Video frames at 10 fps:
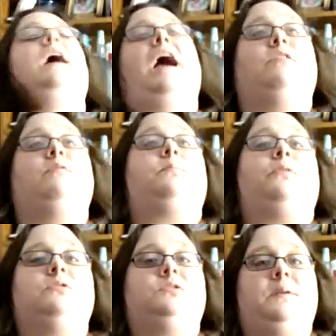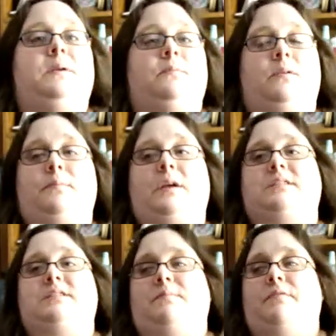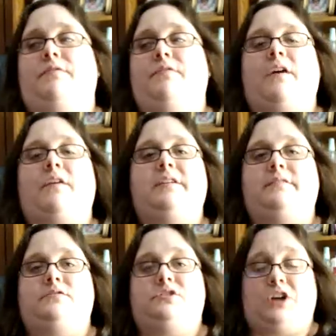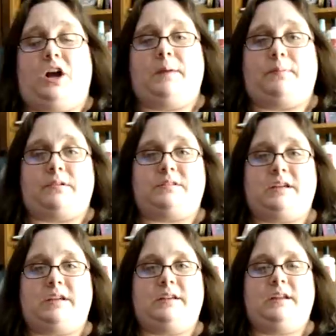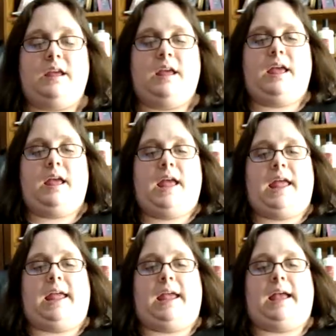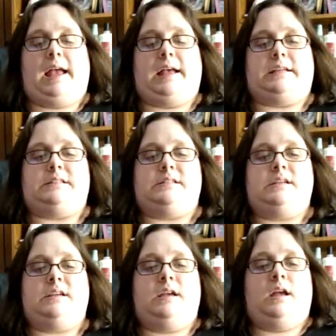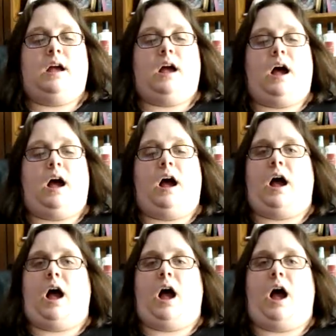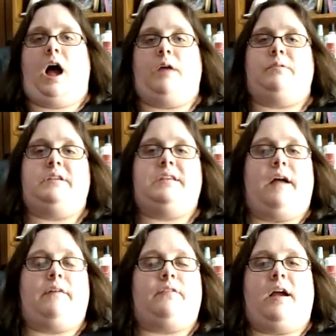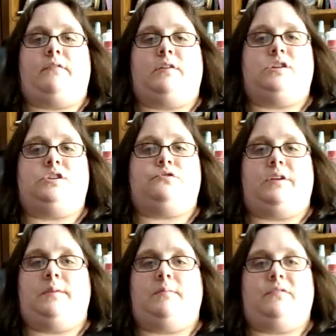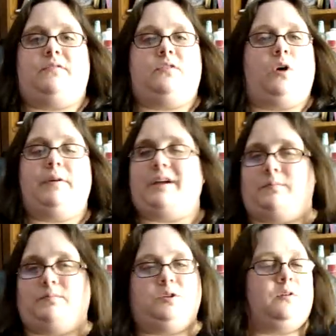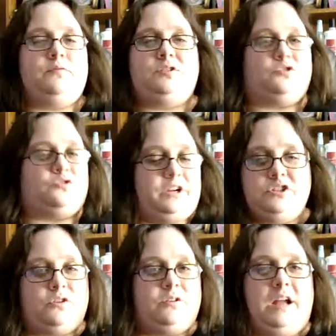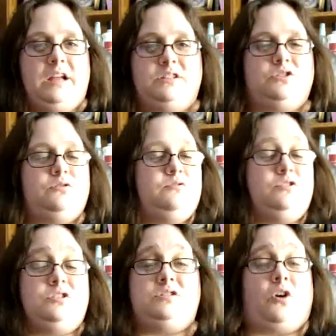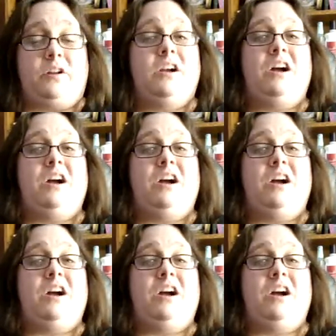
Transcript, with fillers: how to approach people because I'm a very shy person and I would never ever dream of going up to a stranger and just starting a